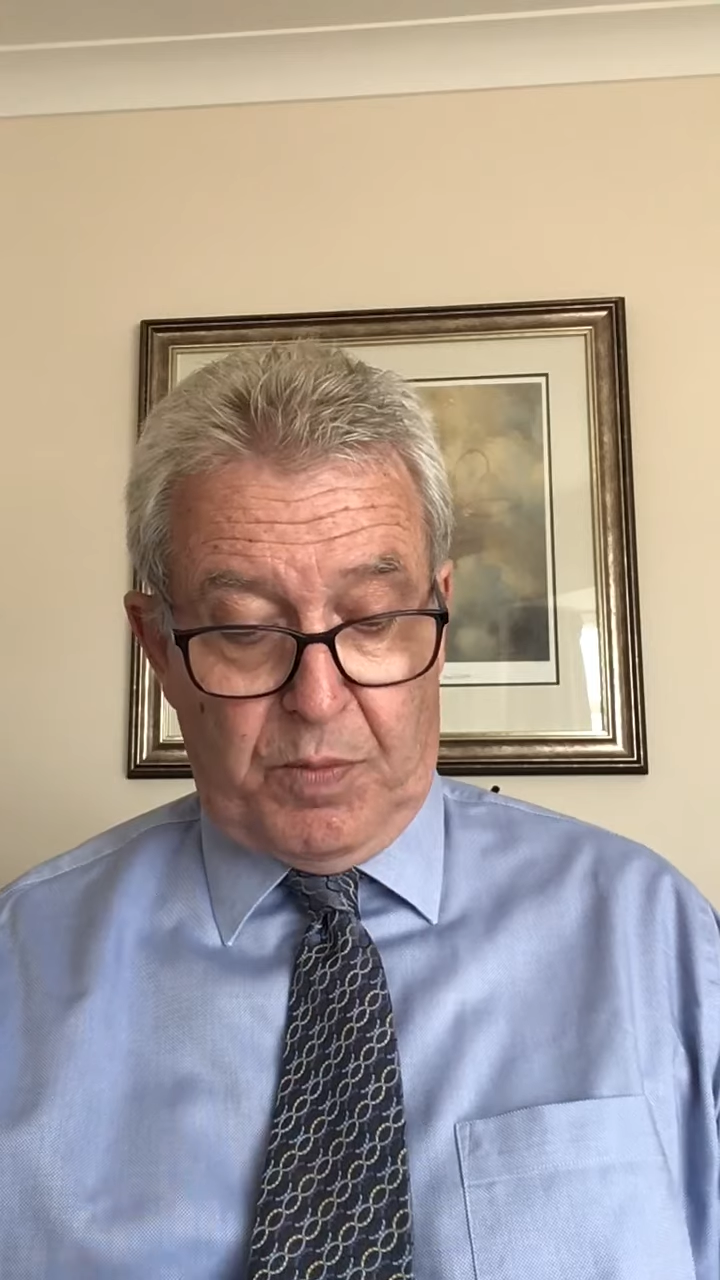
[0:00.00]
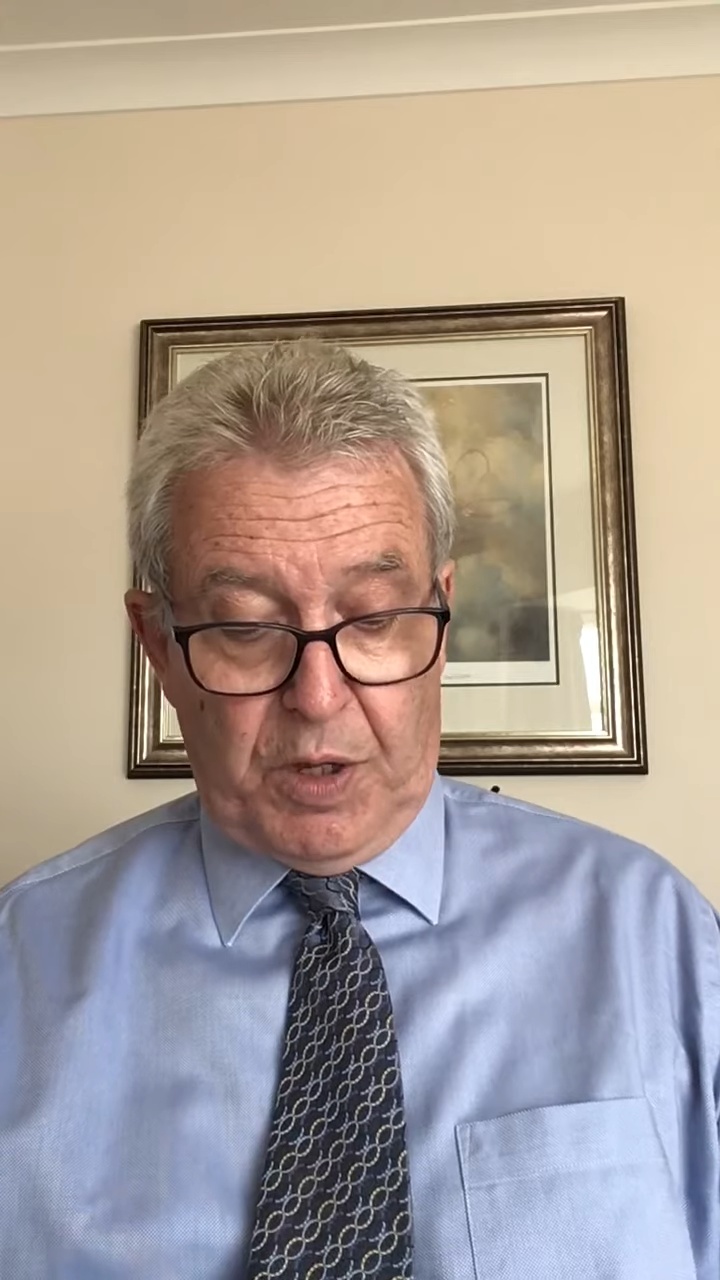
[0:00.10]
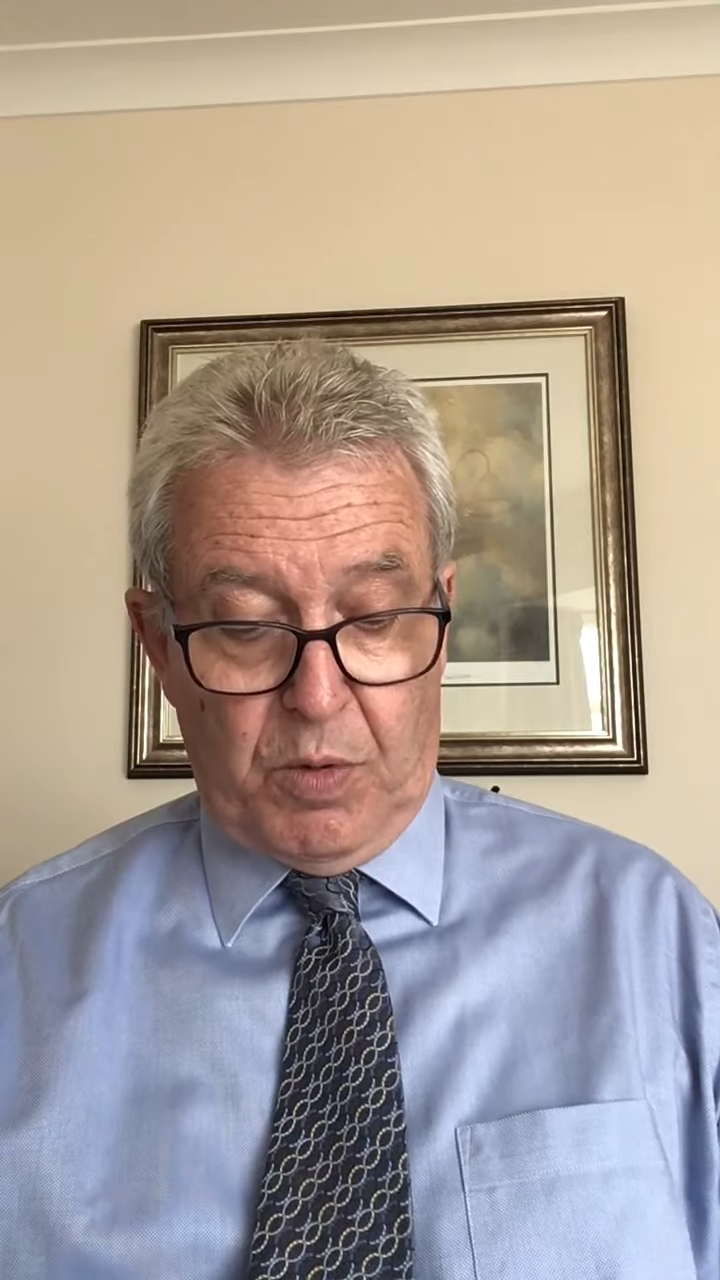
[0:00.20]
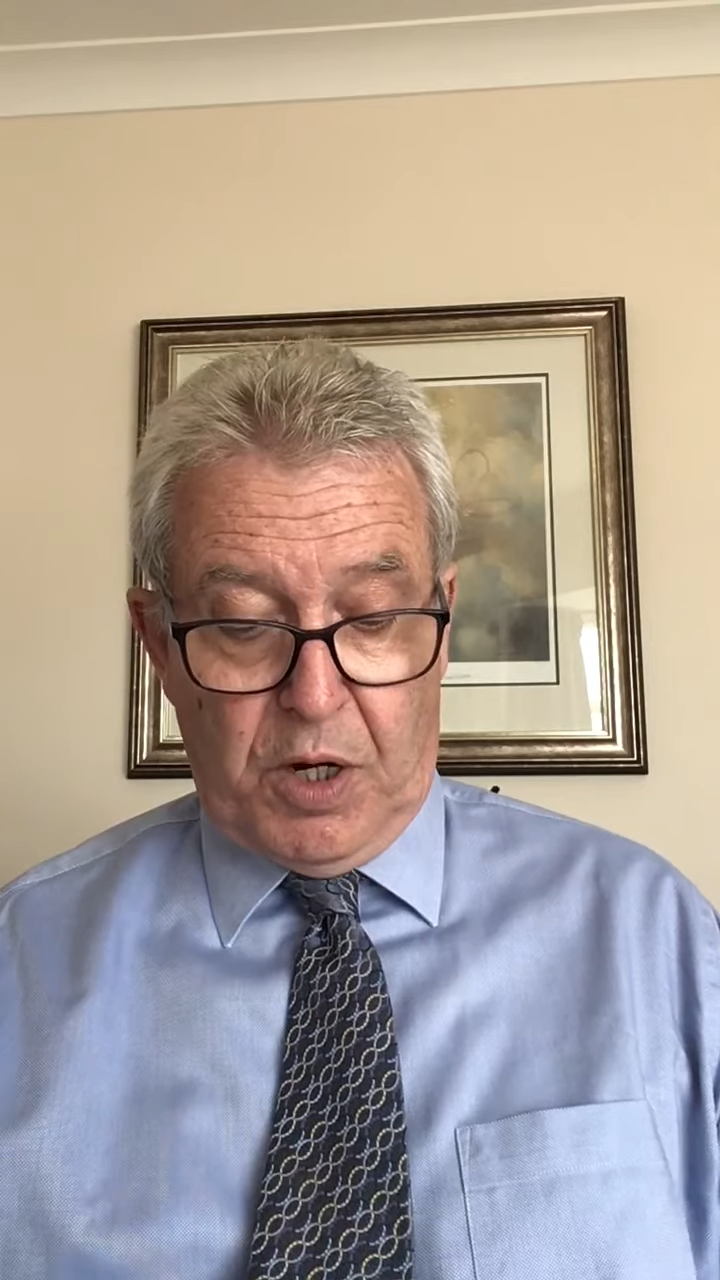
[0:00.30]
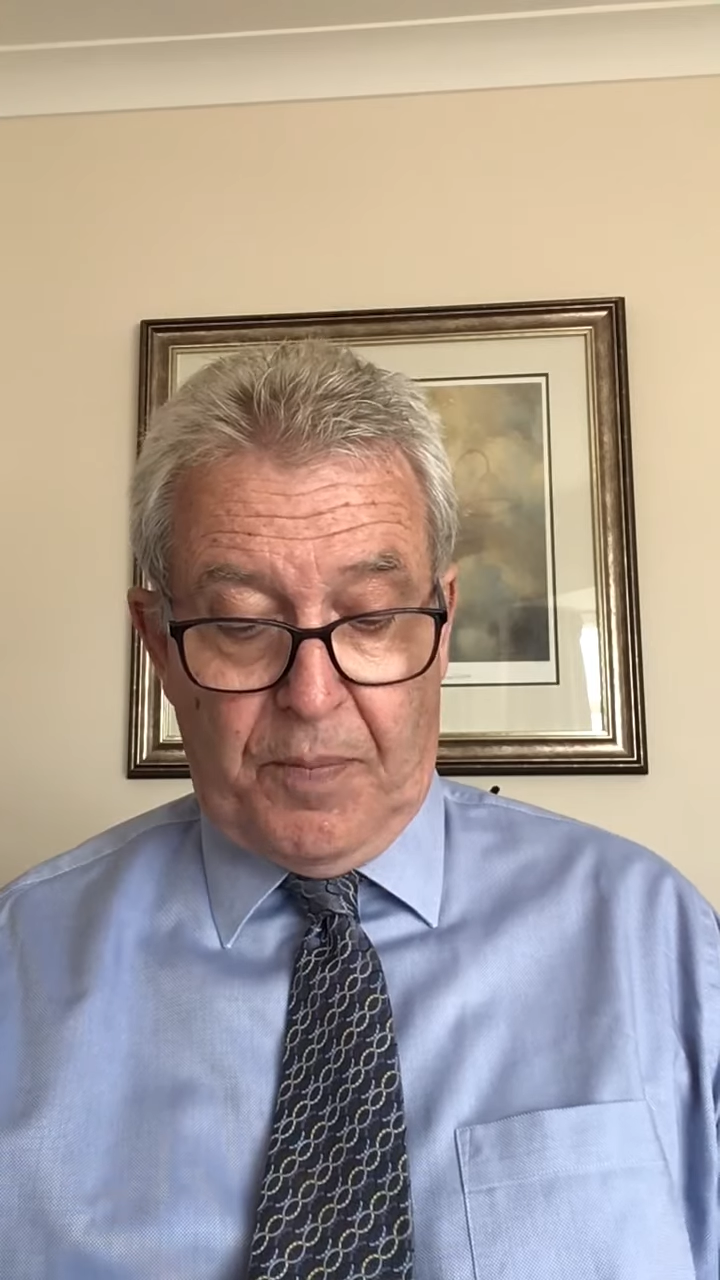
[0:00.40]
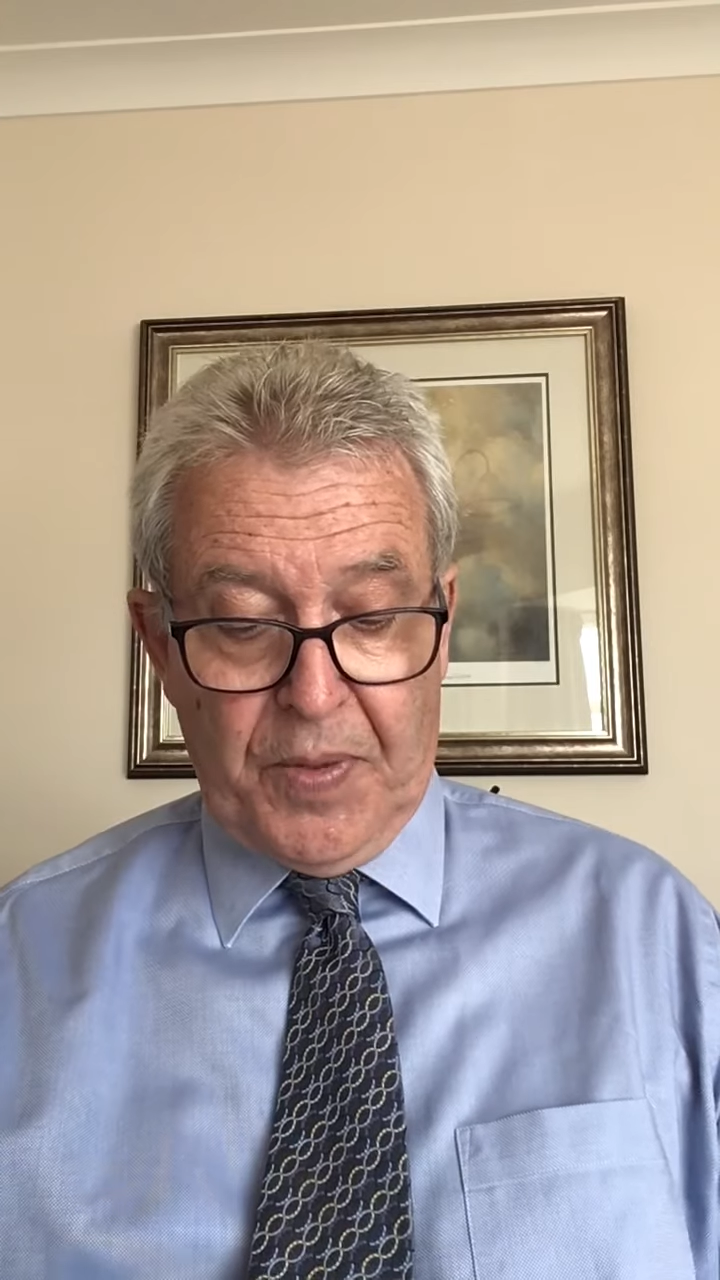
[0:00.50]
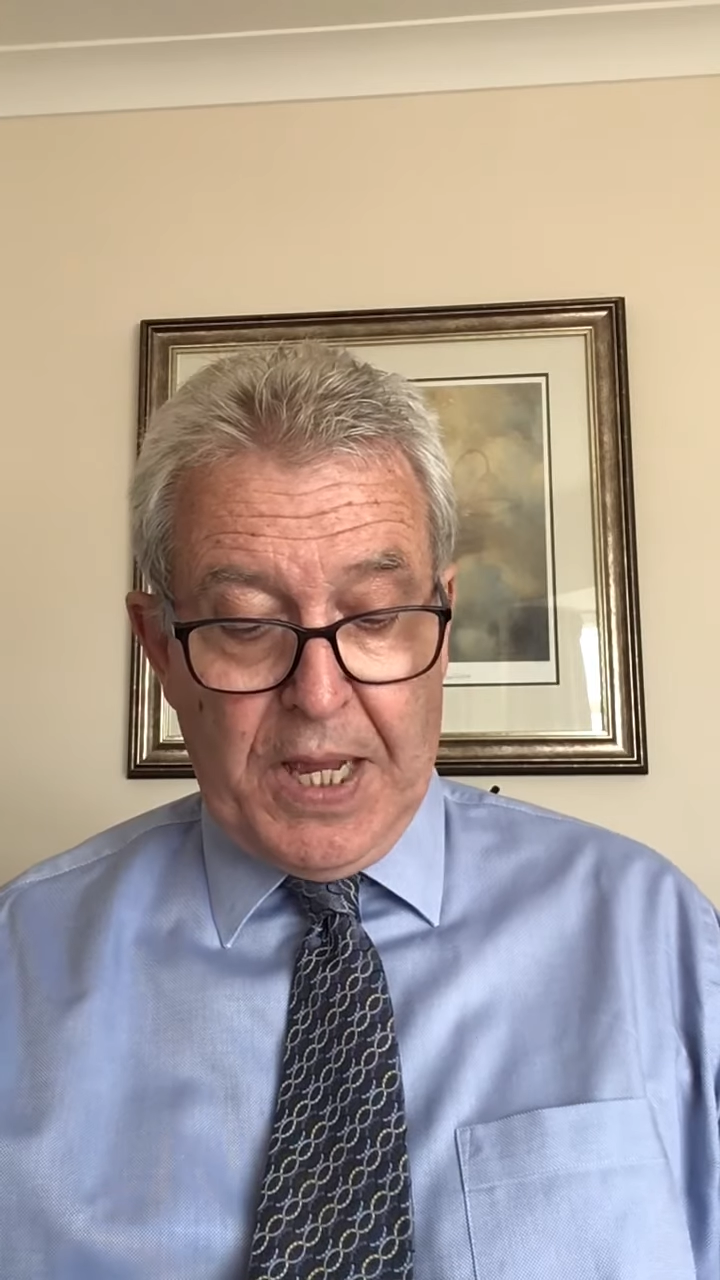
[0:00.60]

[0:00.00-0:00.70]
they were,